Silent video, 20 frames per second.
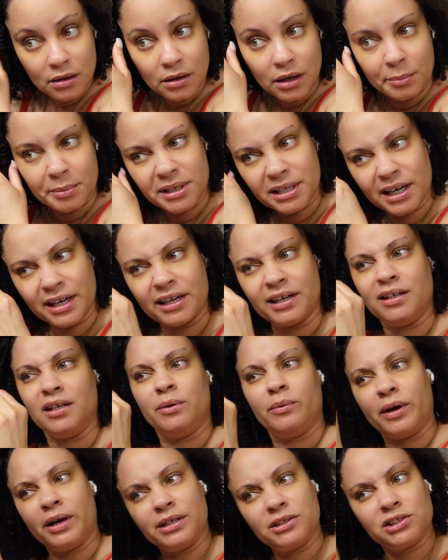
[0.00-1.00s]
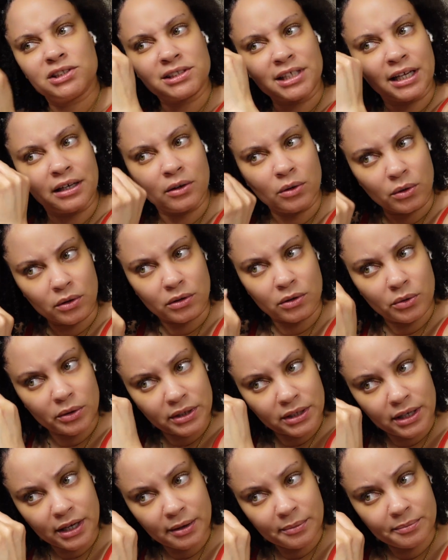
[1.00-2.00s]
I mean, not anyway. It's just not long
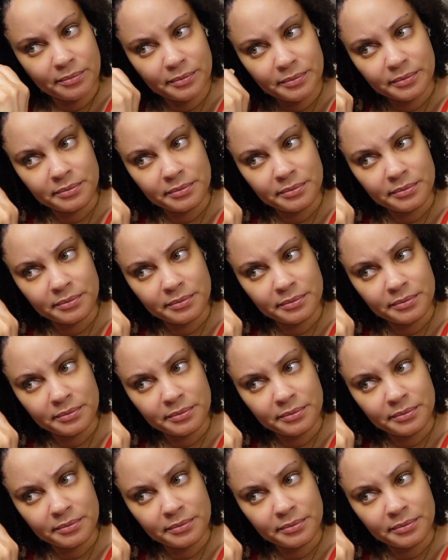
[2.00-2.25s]
yet.